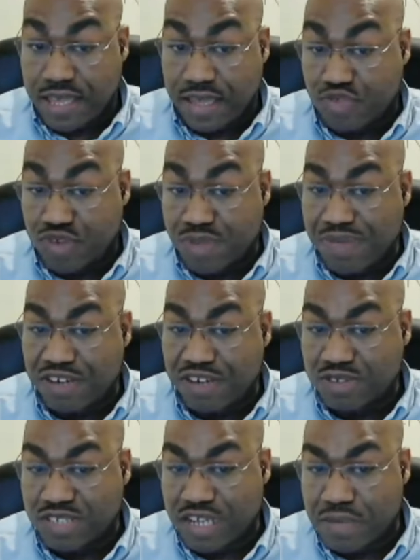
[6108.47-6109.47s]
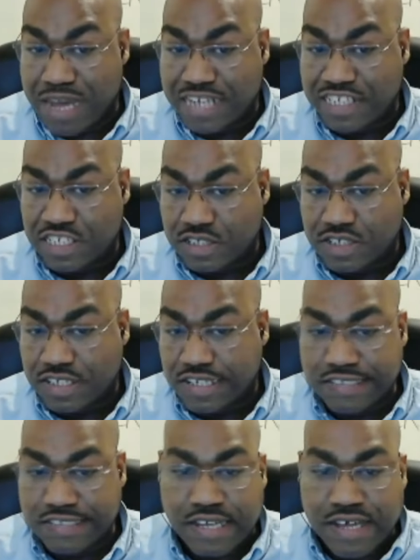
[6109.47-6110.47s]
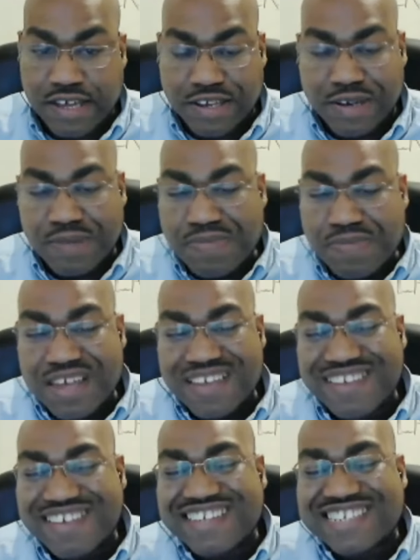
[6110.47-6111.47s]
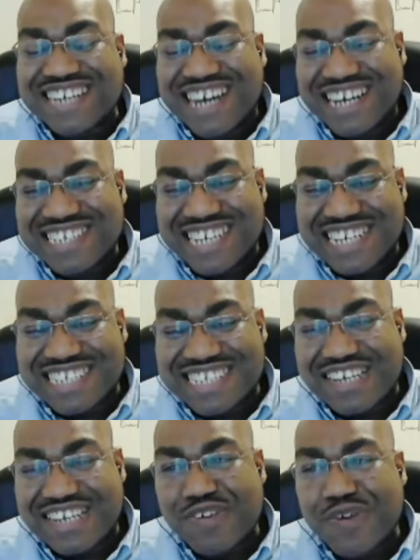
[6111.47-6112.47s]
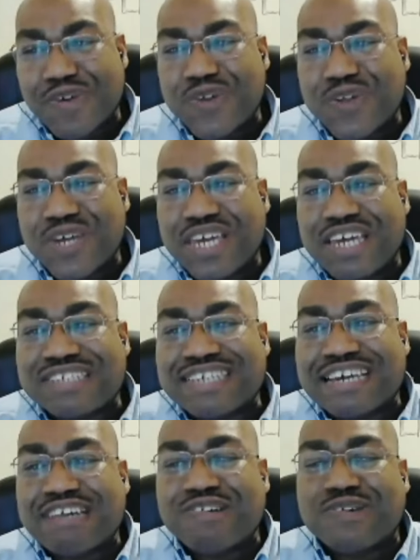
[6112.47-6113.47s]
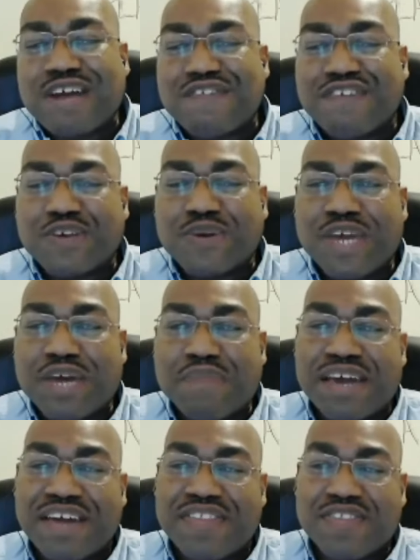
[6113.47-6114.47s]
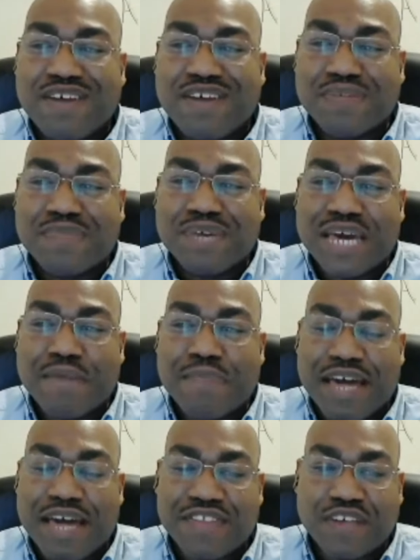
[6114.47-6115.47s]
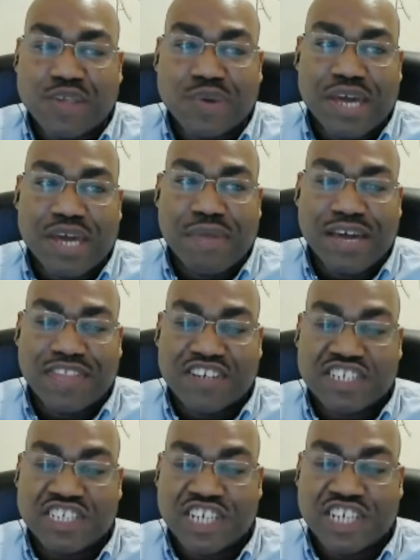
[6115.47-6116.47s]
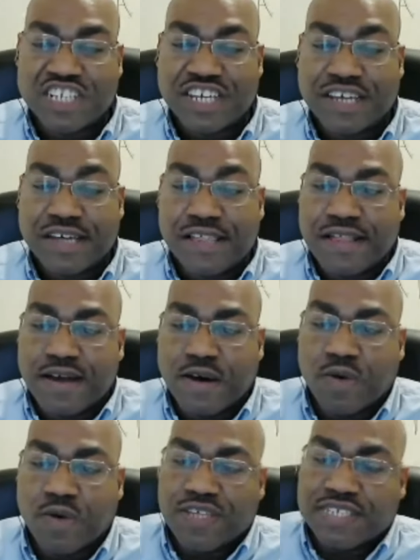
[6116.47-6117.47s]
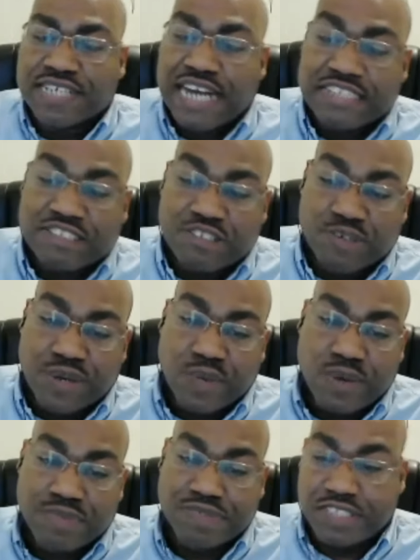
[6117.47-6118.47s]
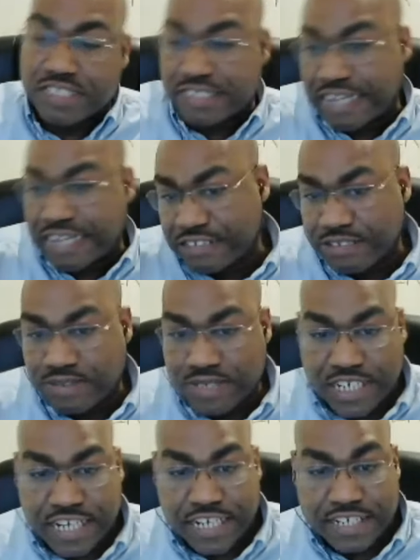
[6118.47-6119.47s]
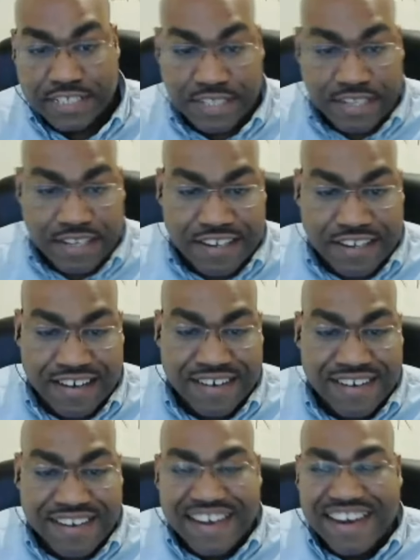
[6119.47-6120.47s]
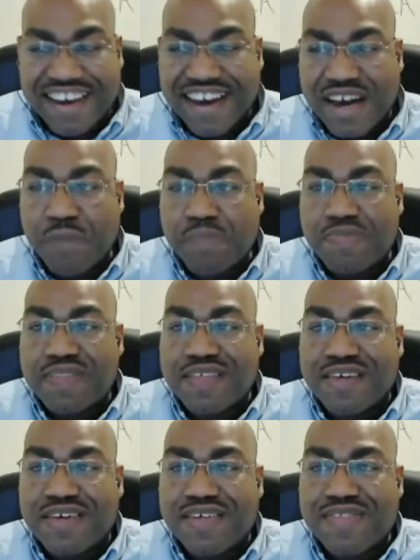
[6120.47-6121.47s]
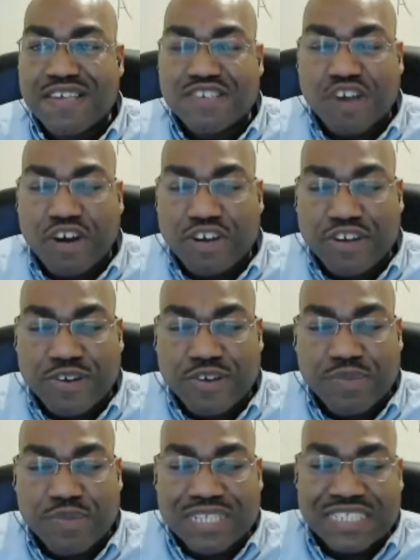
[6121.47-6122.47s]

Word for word: three petals that match the titties. You know, it's context. You're you're looking at a psychographic. You can't be out. You have to be empathic. You can't be out there judging. Oh, these guys are doing whips. These guys are doing chains. You know. Um, These are your humans.